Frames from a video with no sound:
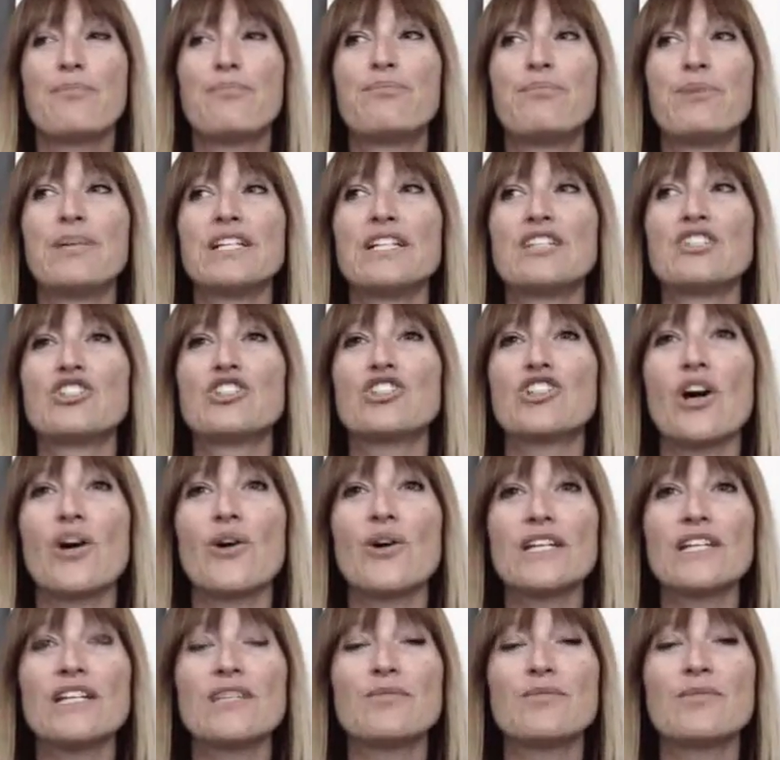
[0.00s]
but he's
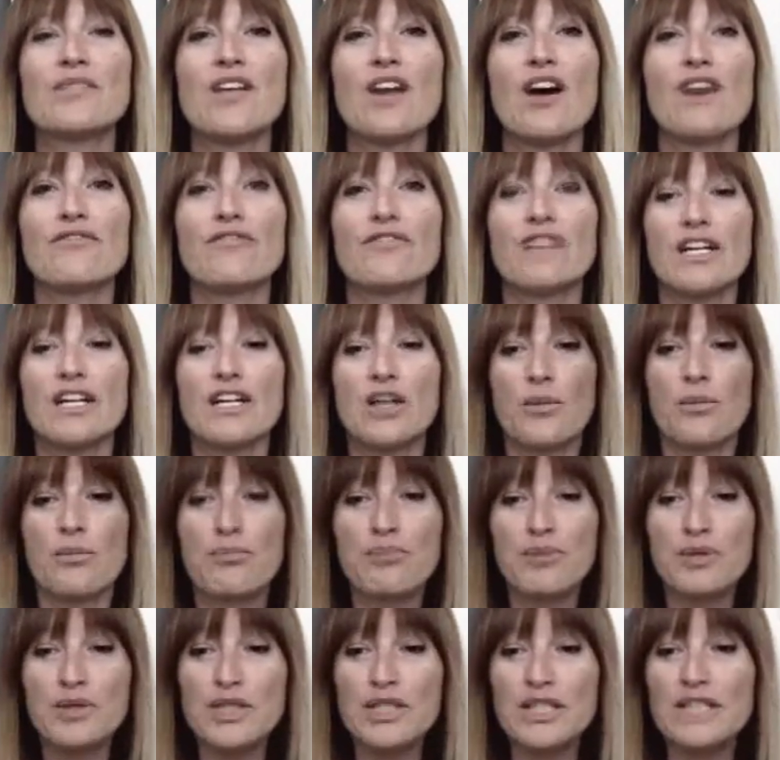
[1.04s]
showing himself like
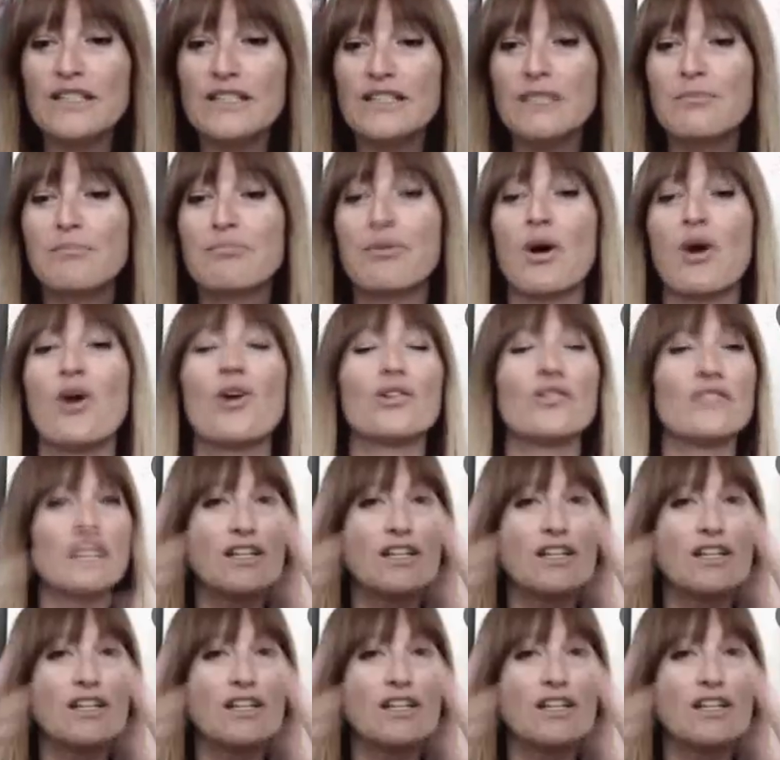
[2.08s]
completely bald,